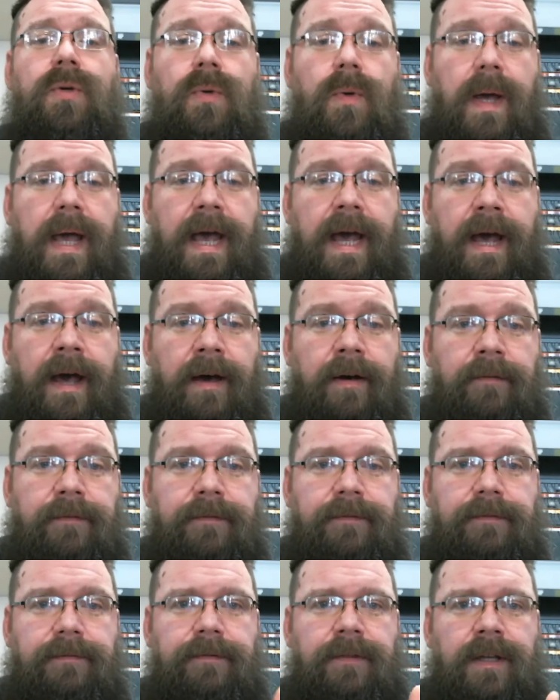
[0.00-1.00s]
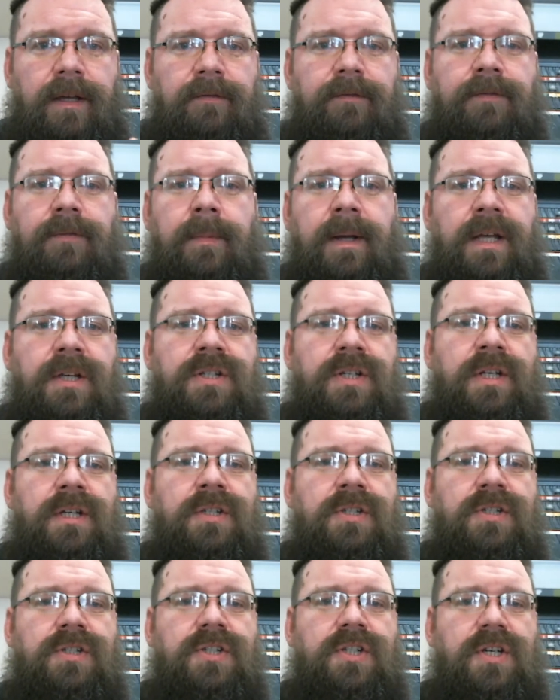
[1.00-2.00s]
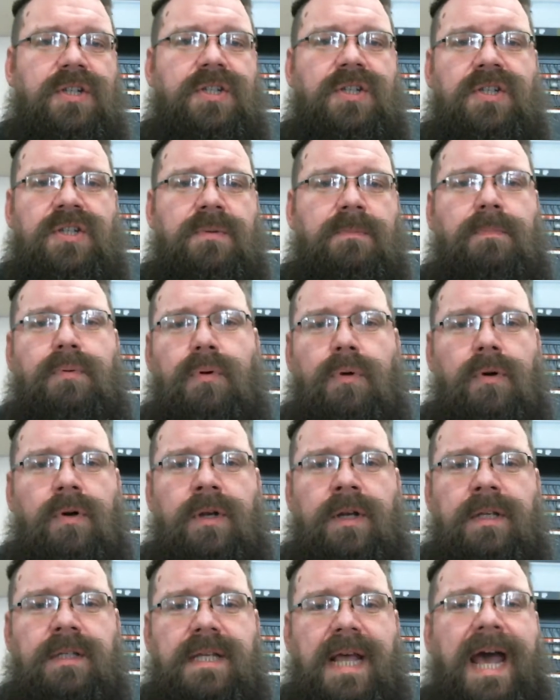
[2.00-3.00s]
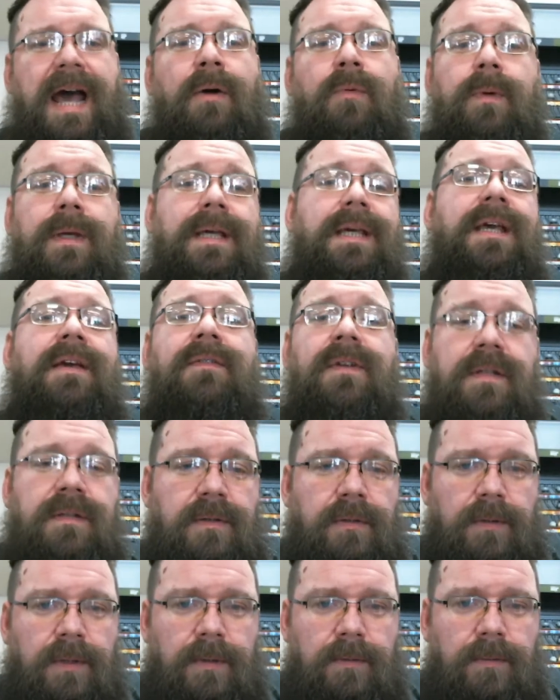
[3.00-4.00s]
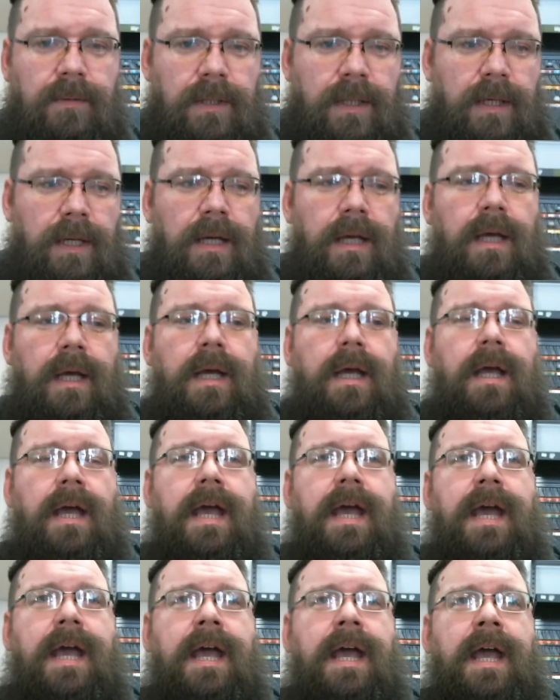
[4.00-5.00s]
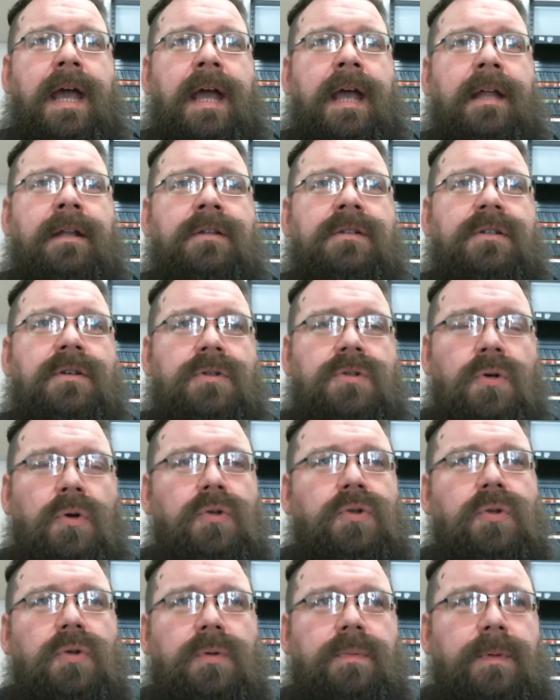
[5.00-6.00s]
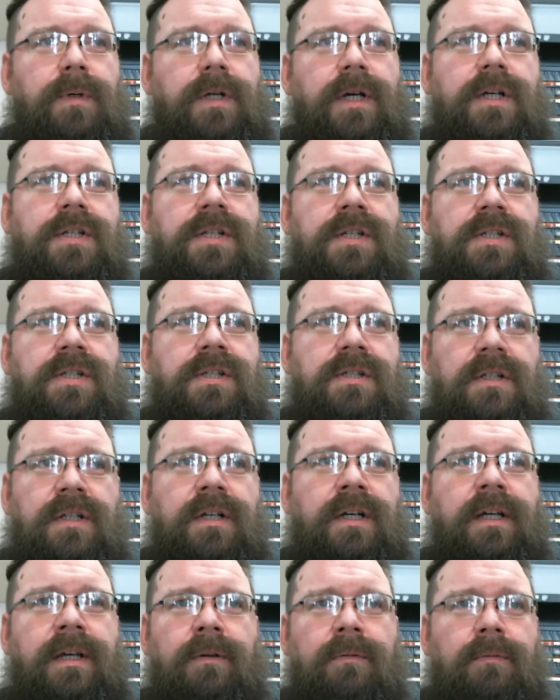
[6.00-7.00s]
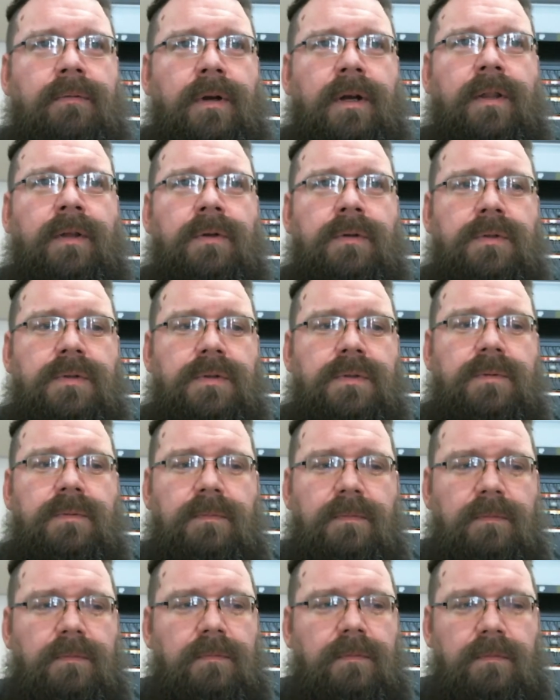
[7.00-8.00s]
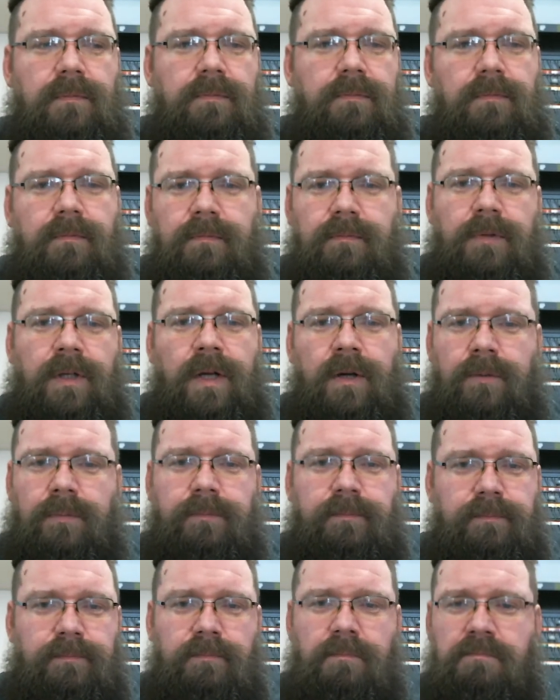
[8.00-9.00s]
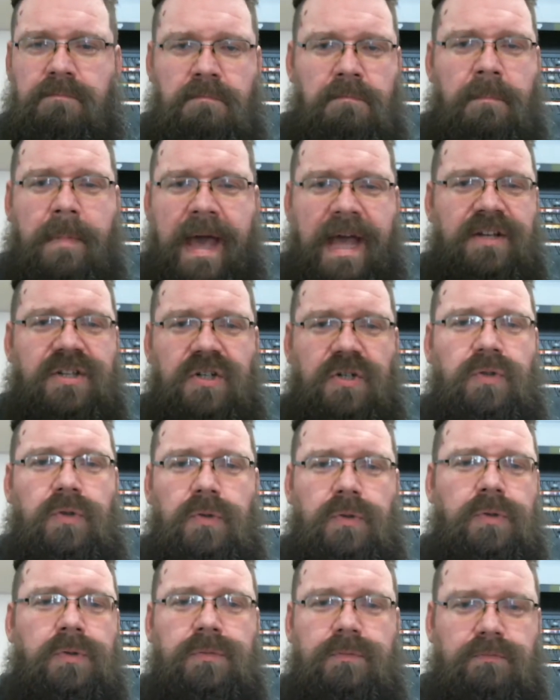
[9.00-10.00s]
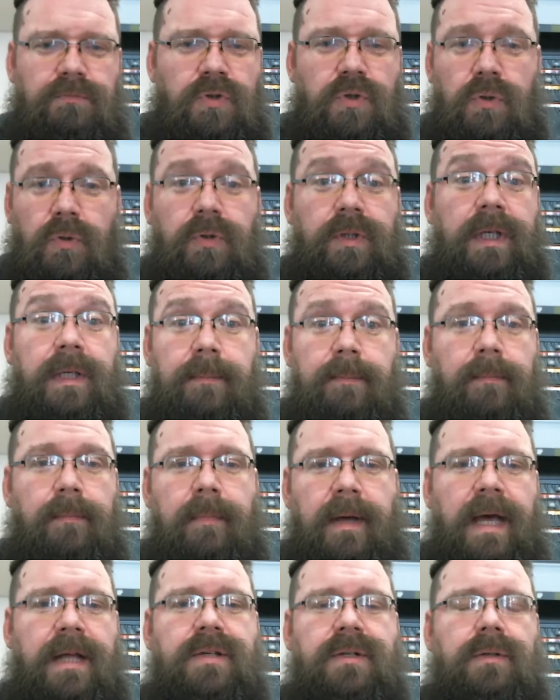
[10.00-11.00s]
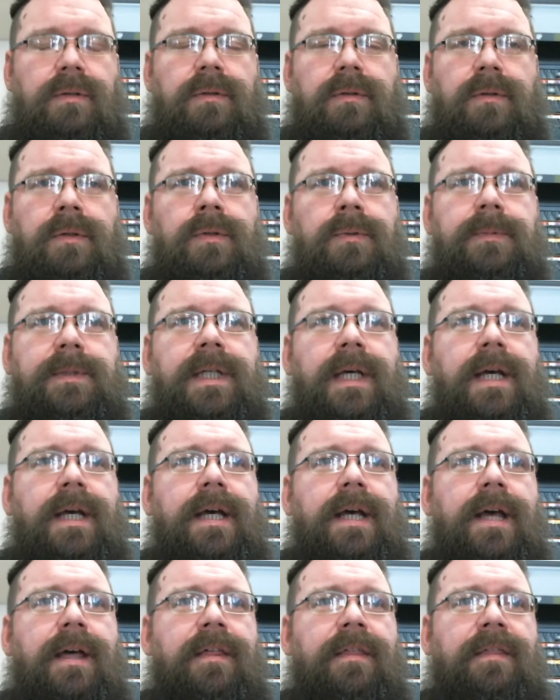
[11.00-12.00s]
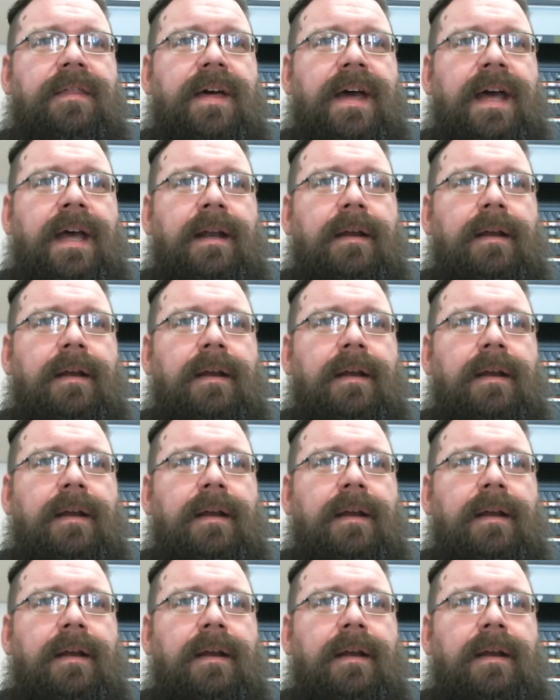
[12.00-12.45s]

have the information is just as important as how we give it to you. And so Troll Tooth Productions is literally one of those, magical, truly magical groups that